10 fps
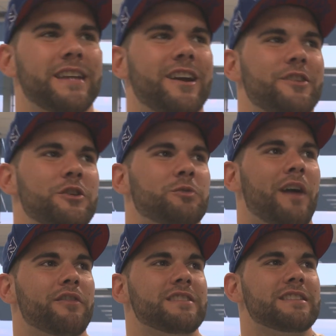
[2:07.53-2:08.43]
Syracuse
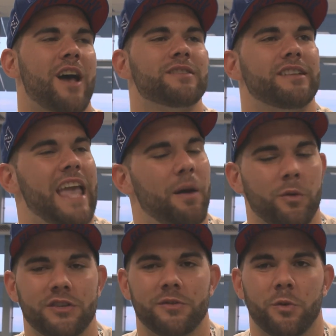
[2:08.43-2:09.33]
references. I was like, yeah,
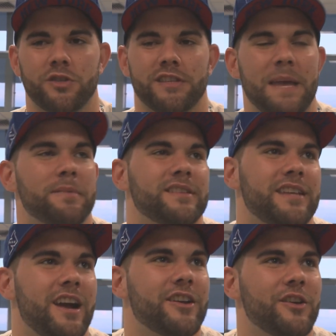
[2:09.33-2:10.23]
we'll just we'll just keep it to
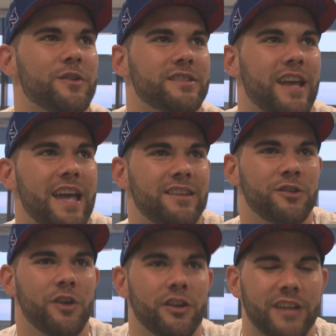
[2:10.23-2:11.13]
Syracuse and the
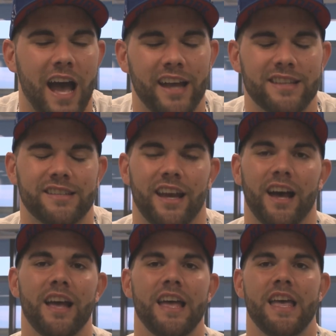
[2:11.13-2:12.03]
New York Giants.
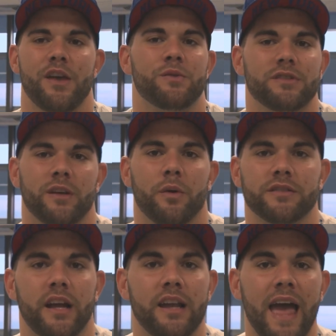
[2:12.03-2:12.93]
Uh, he was just like, we're
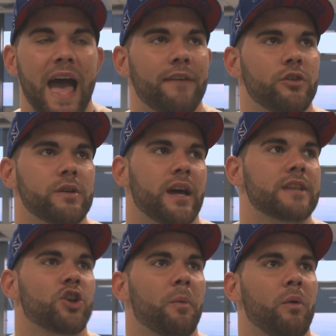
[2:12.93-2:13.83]
excited to have you. He kind
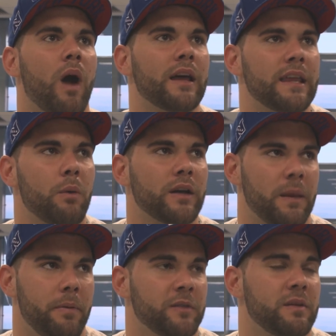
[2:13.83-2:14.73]
of told me why they why
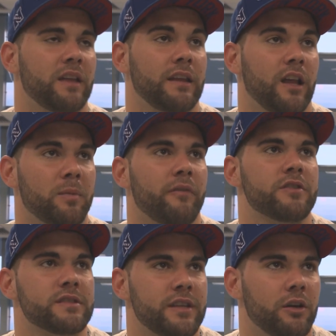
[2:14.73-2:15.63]
they picked me. They like my
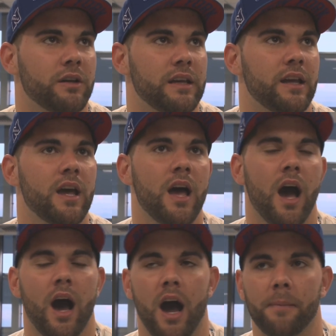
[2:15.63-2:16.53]
versatility,
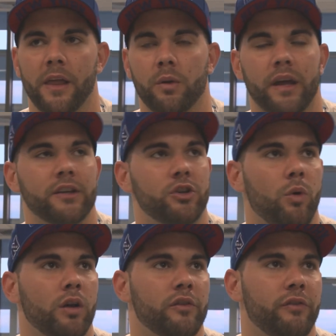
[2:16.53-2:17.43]
um, like what I can
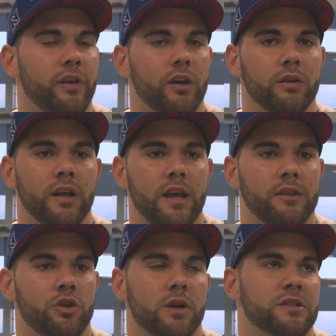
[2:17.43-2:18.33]
do on the field.
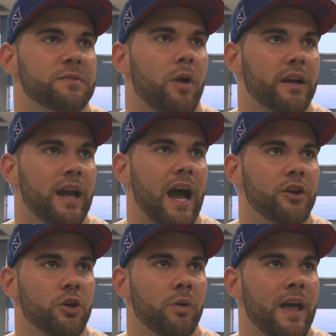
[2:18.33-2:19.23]
Knew I was a smart guy.
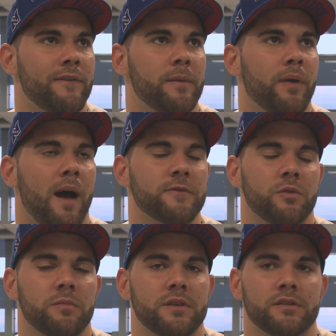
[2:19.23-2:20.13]
Knew I wouldn't have any problems
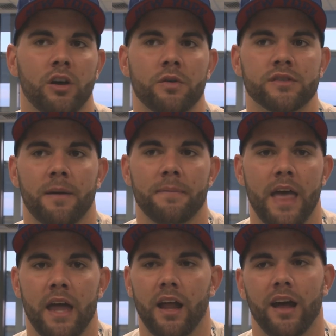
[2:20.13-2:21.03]
with me. So it was something that.